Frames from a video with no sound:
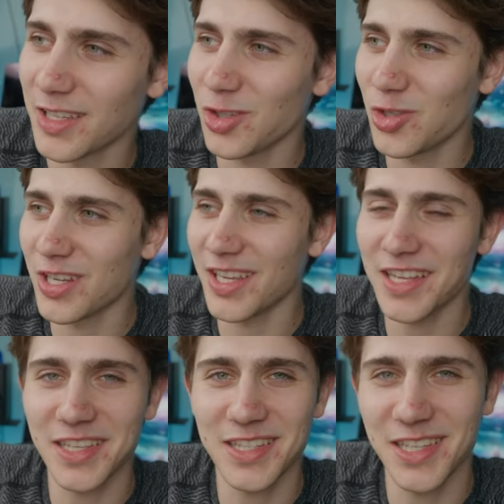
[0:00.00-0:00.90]
you didn't get
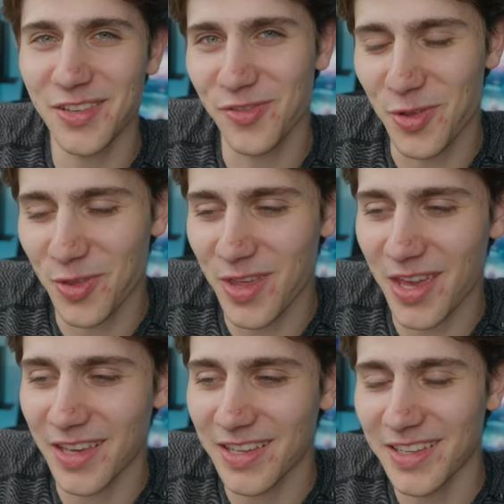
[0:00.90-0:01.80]
to see the full thing.
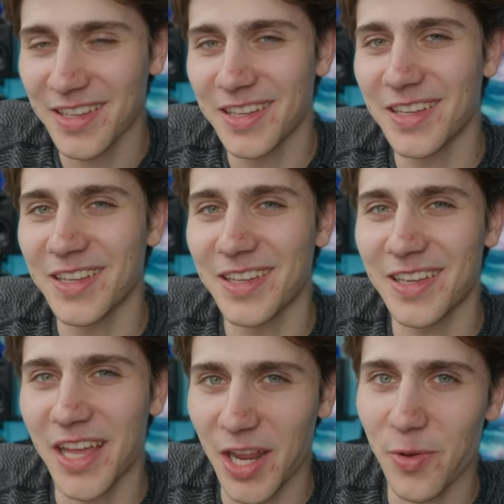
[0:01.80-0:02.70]

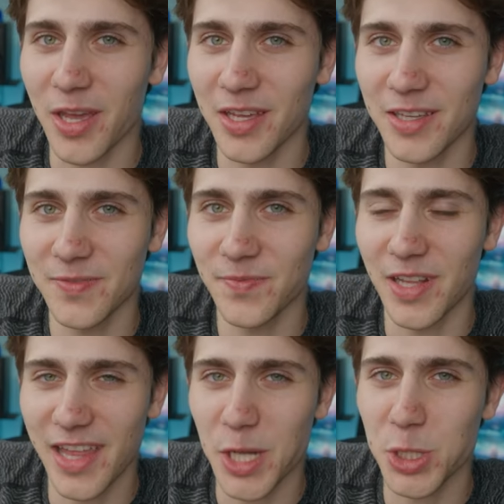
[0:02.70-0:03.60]
Anyway. I'll
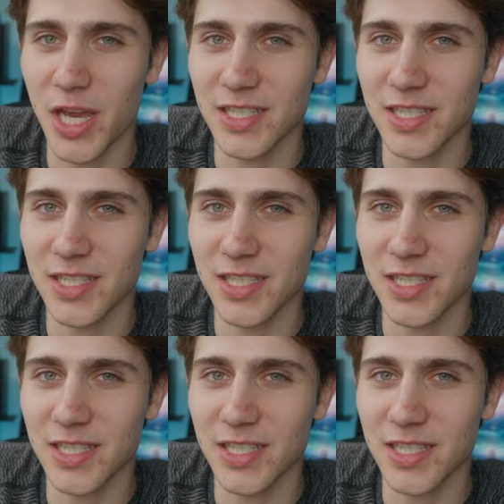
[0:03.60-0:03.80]
catch you guys